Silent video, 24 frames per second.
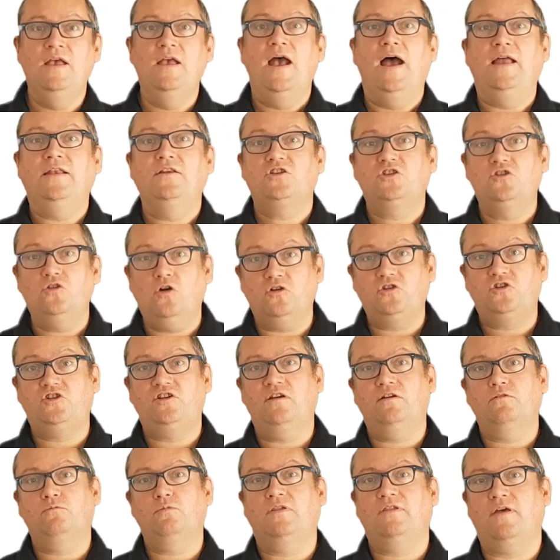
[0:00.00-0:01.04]
and is not
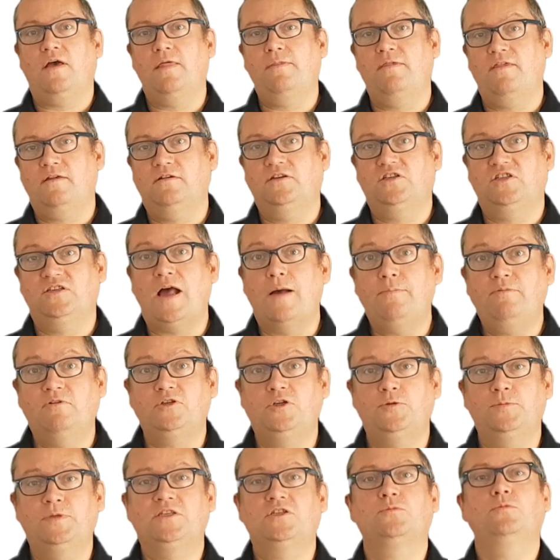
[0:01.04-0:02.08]
shared with other
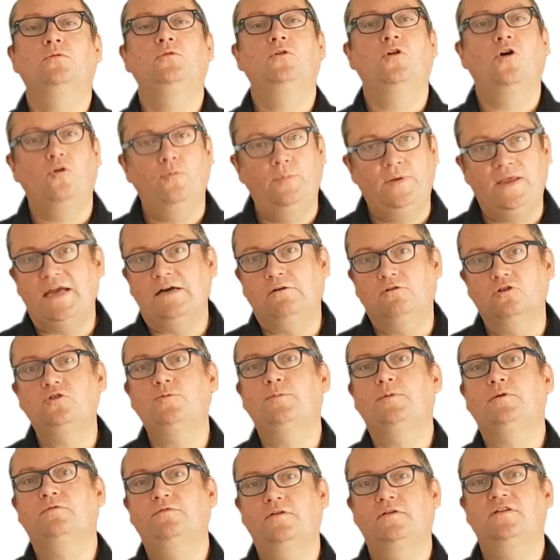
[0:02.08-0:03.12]
establishments will not be
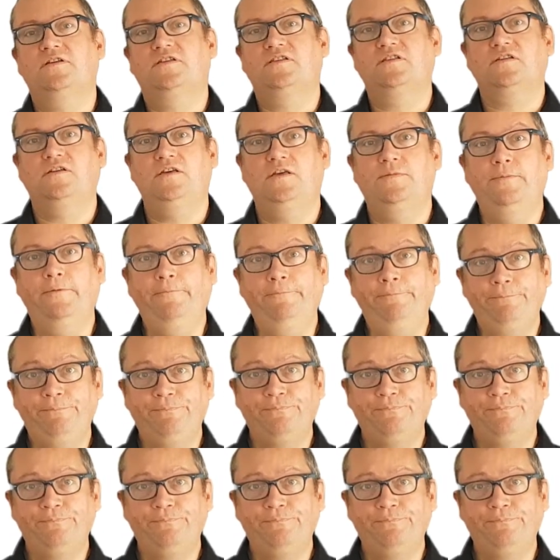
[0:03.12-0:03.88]
eligible for this scheme.